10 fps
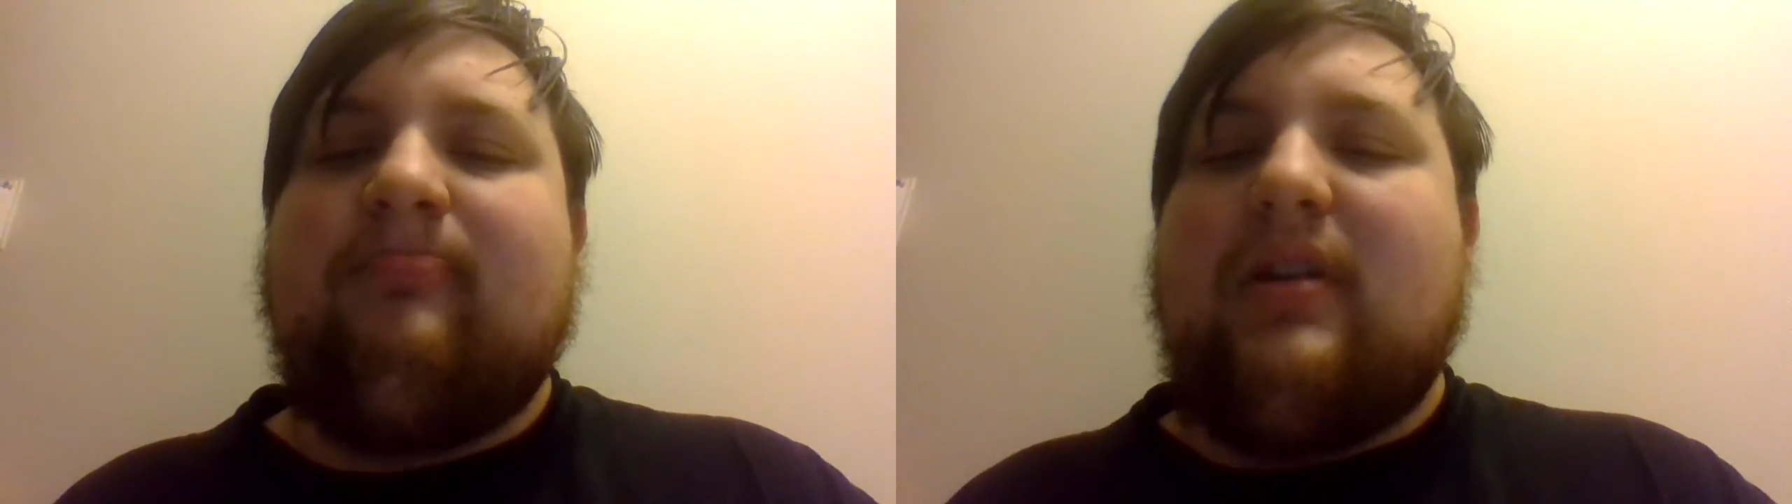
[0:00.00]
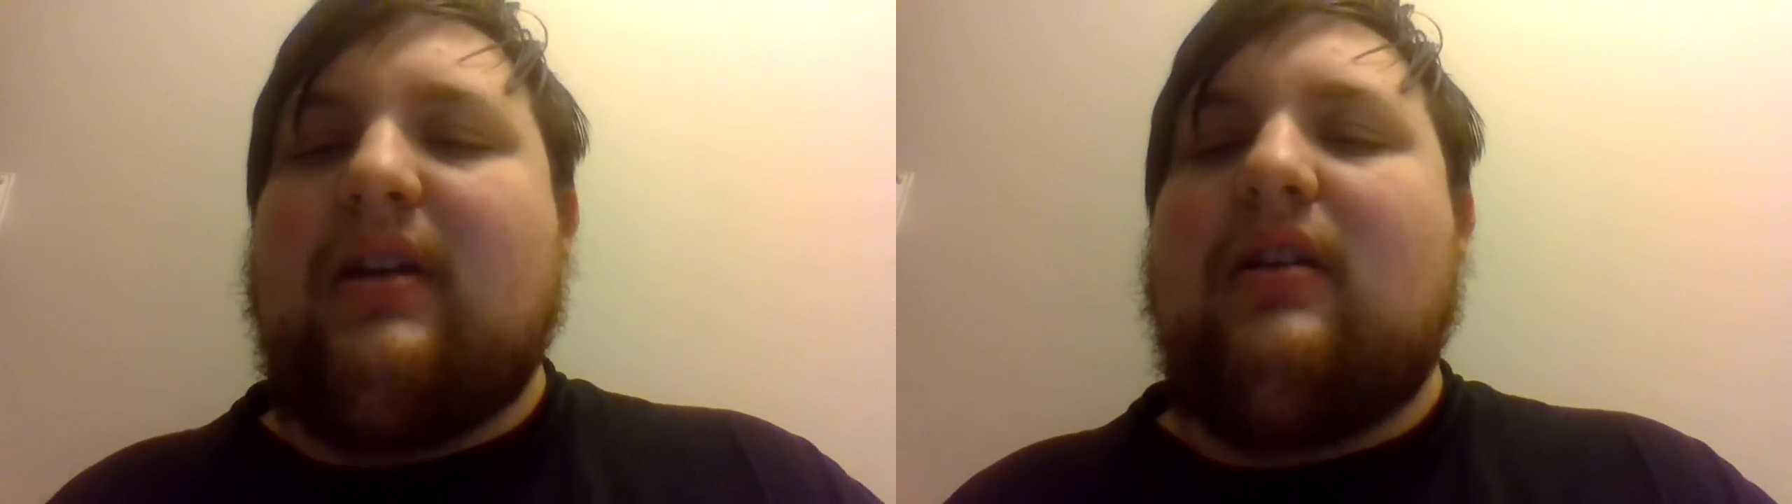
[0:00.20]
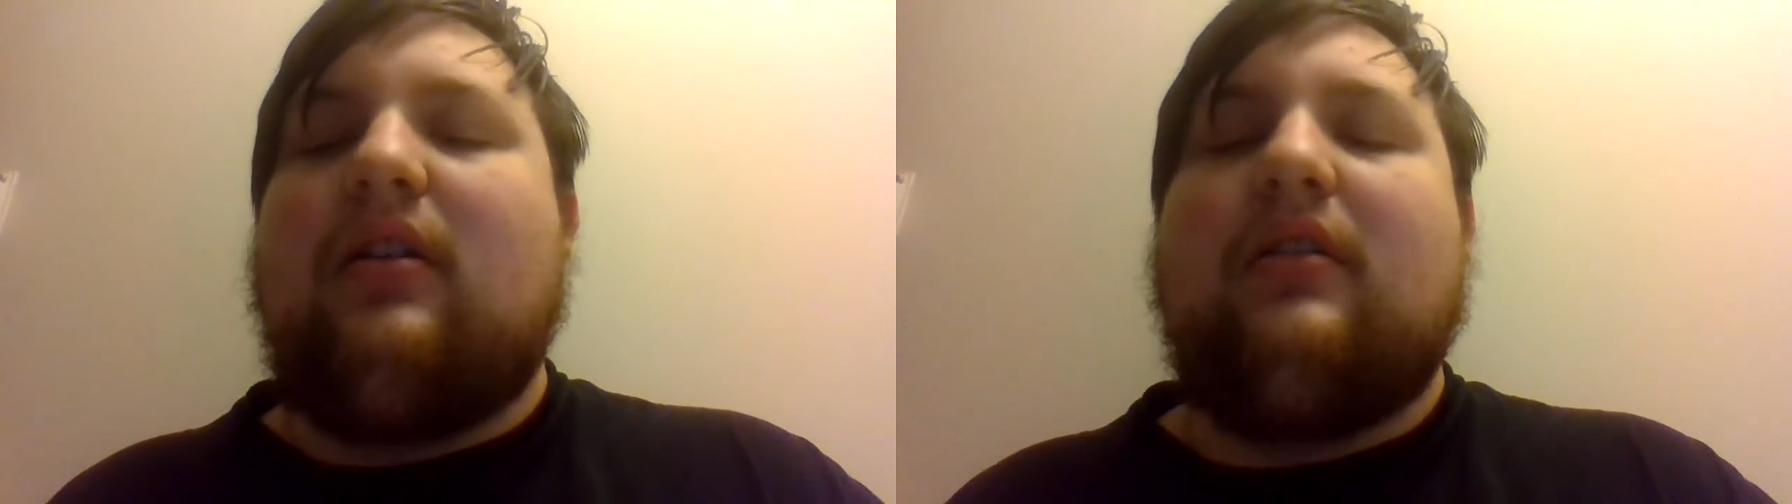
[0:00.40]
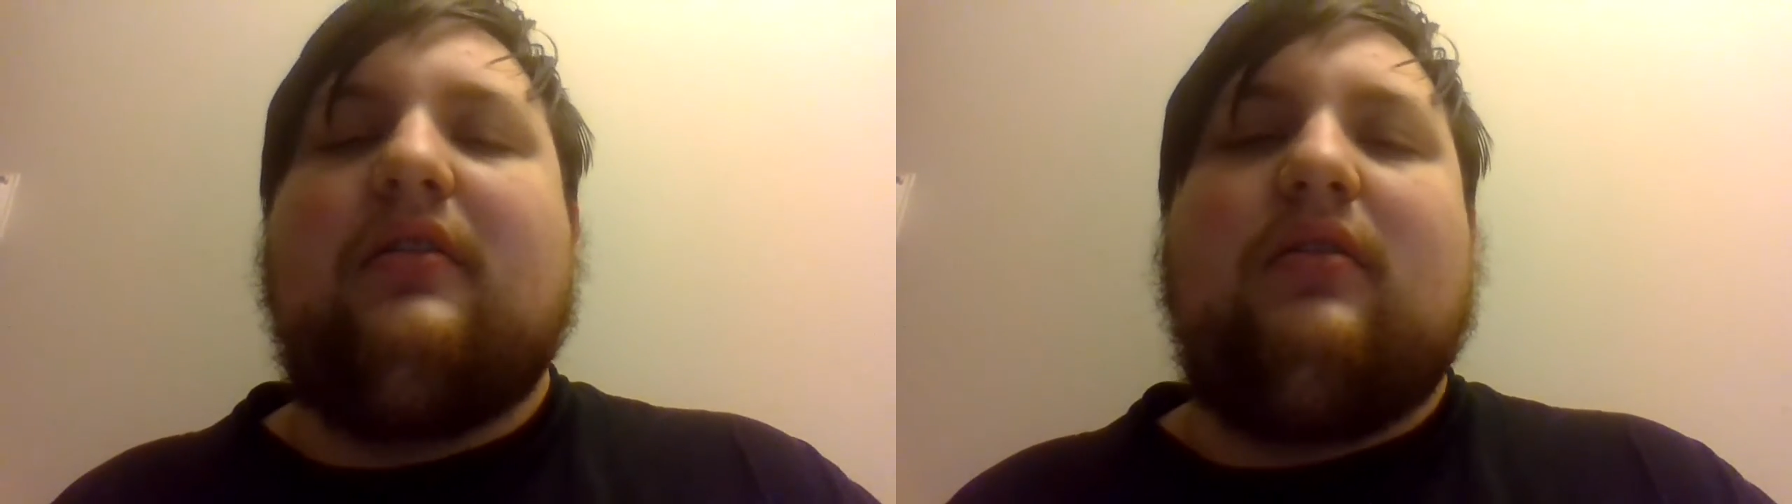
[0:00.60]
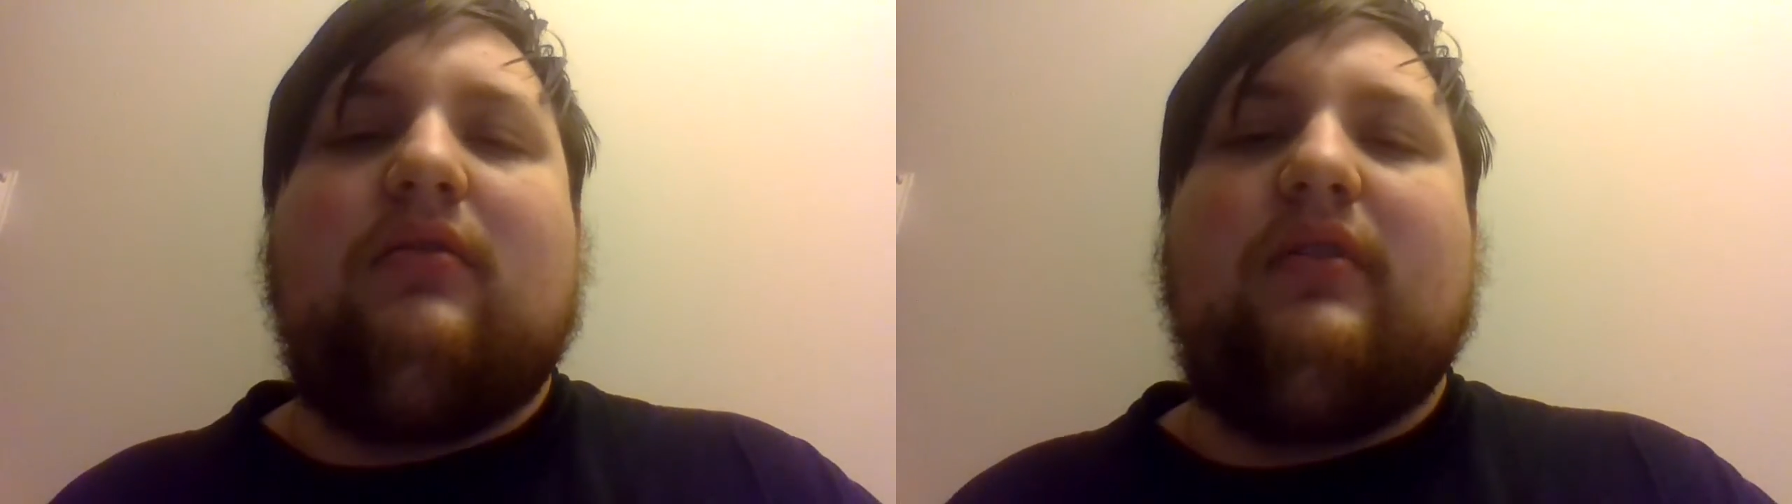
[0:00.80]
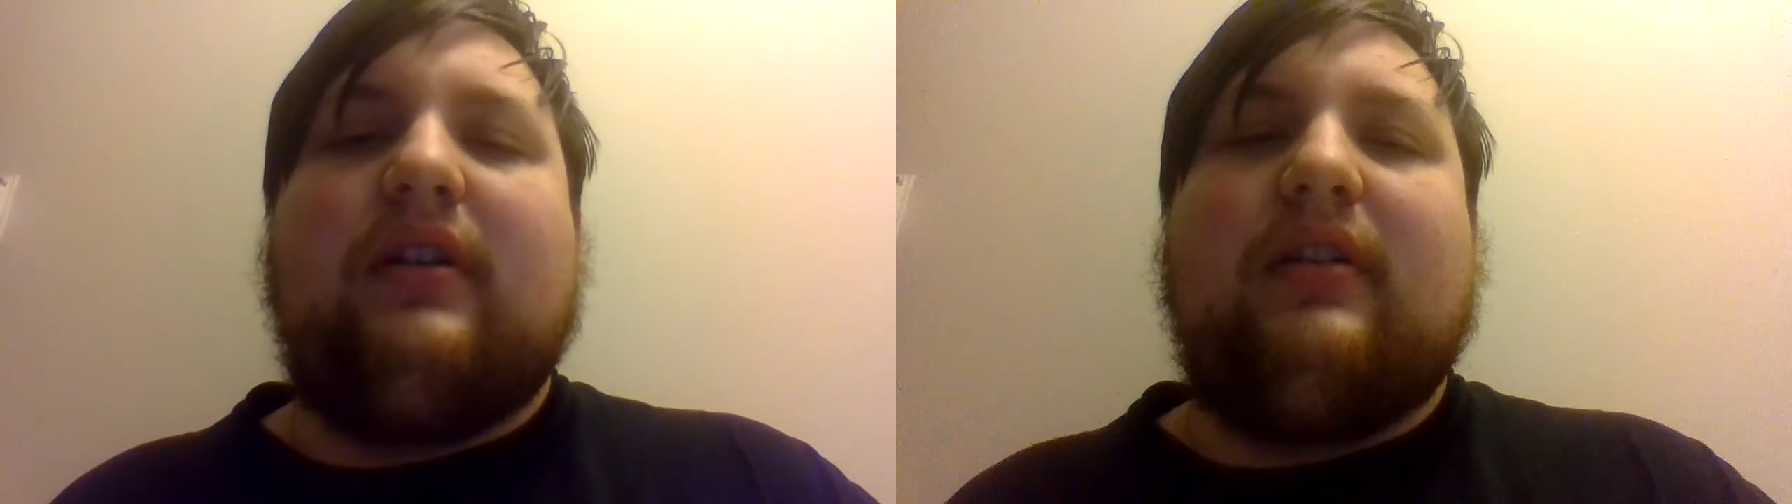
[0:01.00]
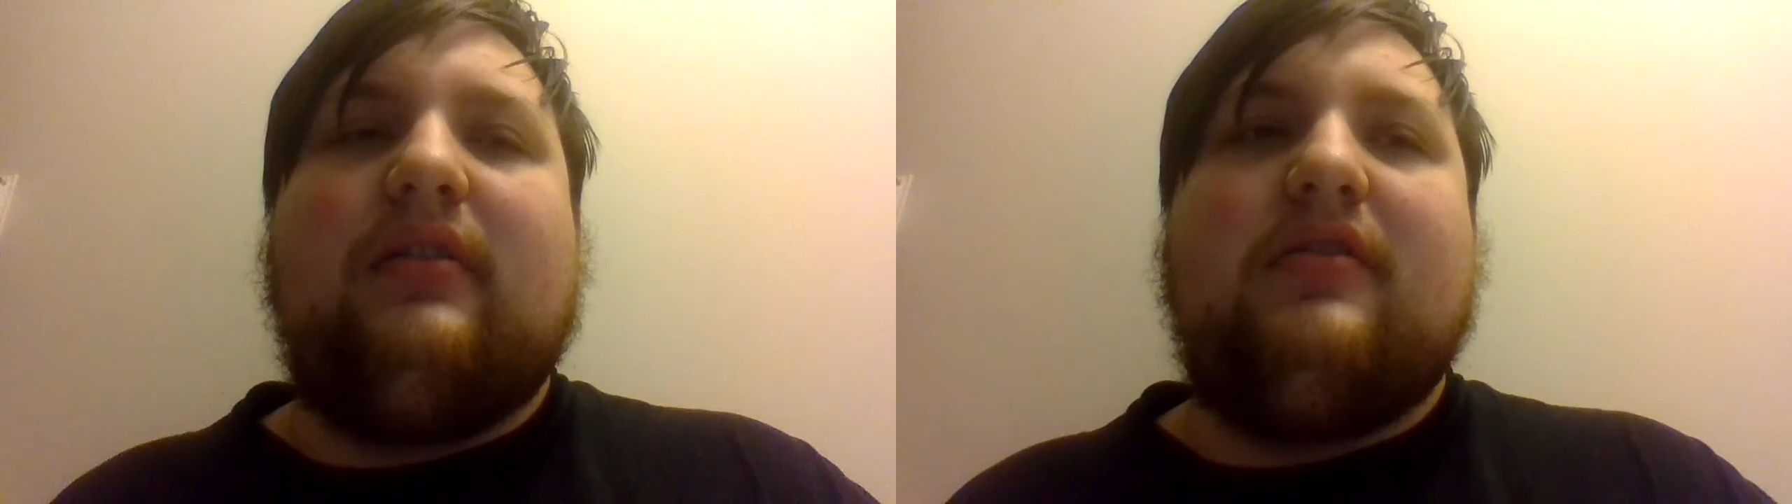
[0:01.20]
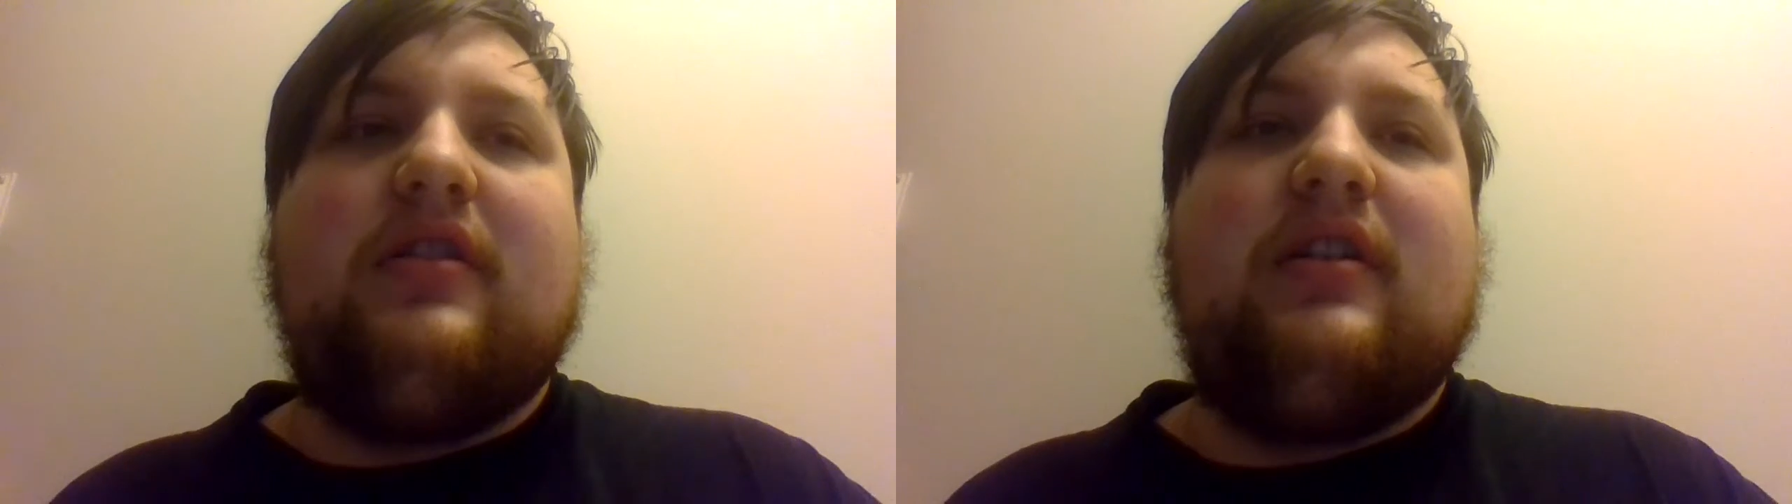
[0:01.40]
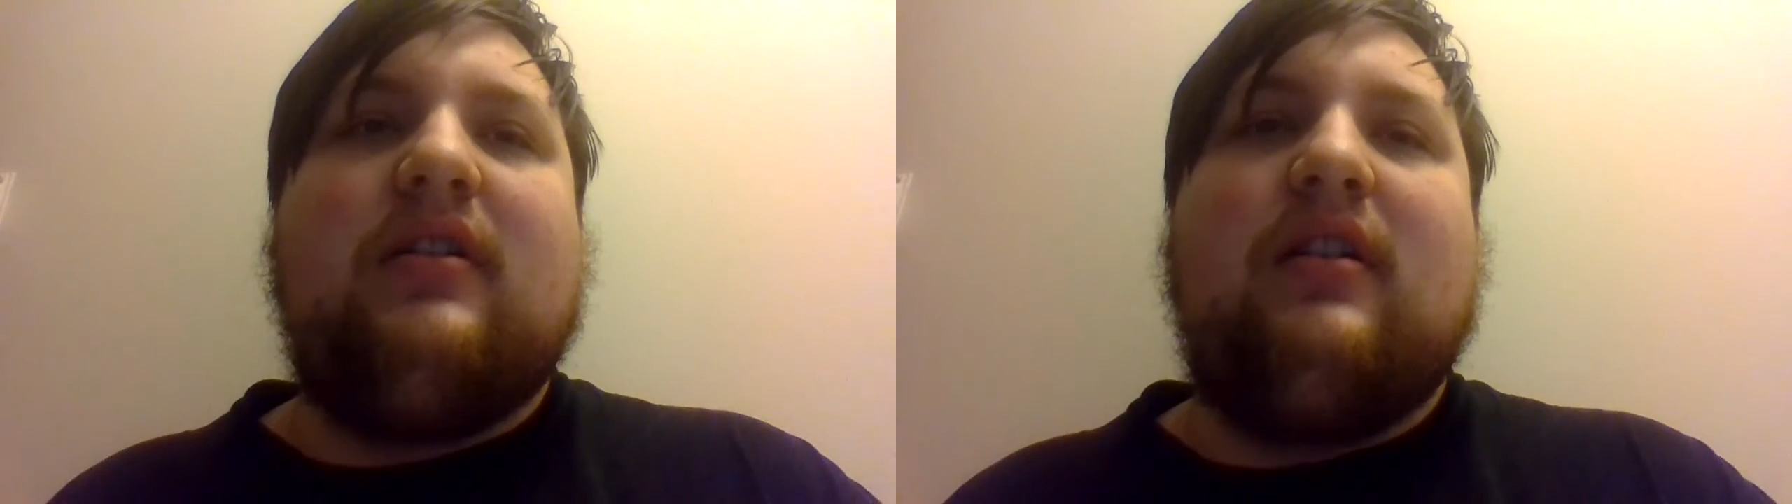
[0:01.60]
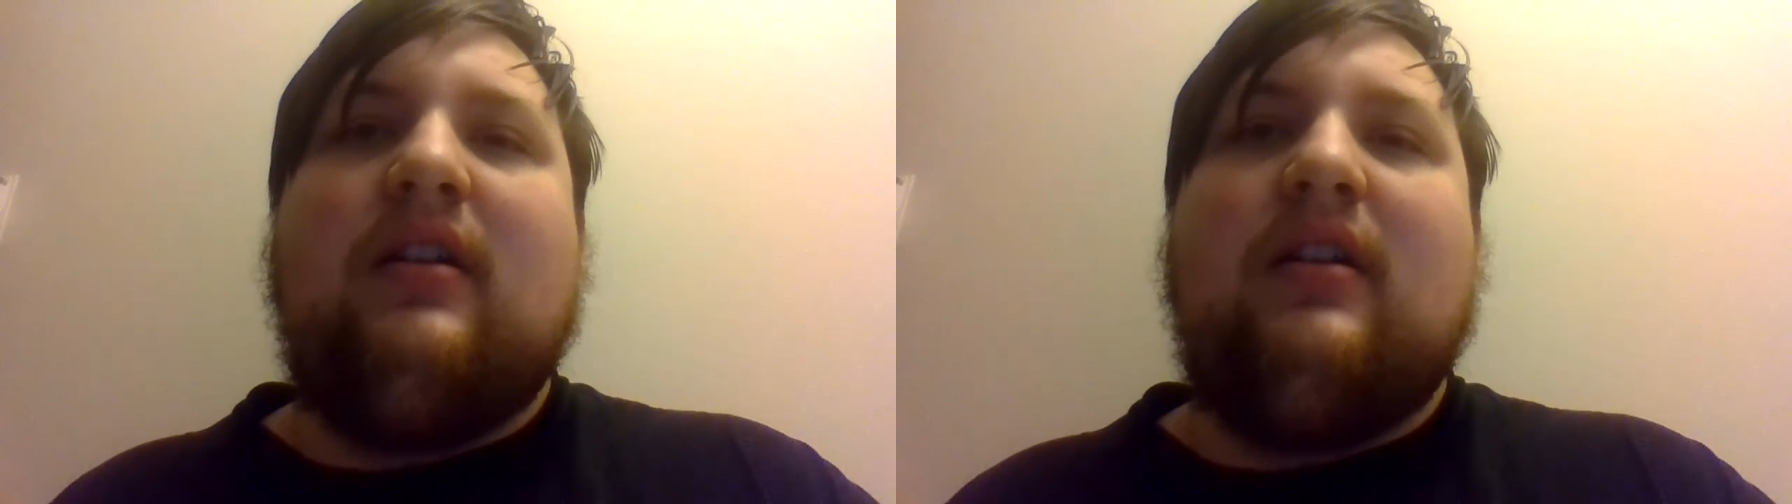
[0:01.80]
They conquer the whole dang country,